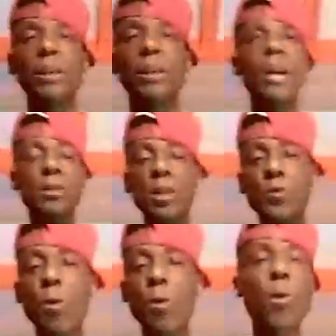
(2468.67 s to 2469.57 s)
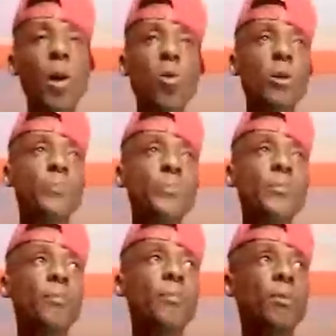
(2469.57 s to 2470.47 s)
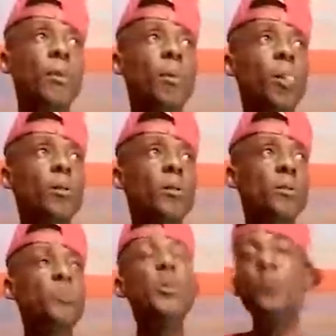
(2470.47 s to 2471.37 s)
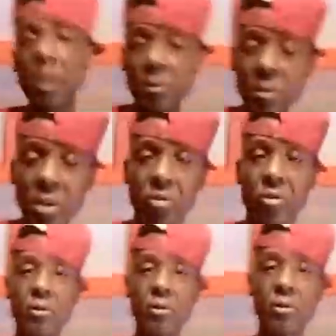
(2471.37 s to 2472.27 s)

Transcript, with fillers: And thing for about one good. 15 minutes.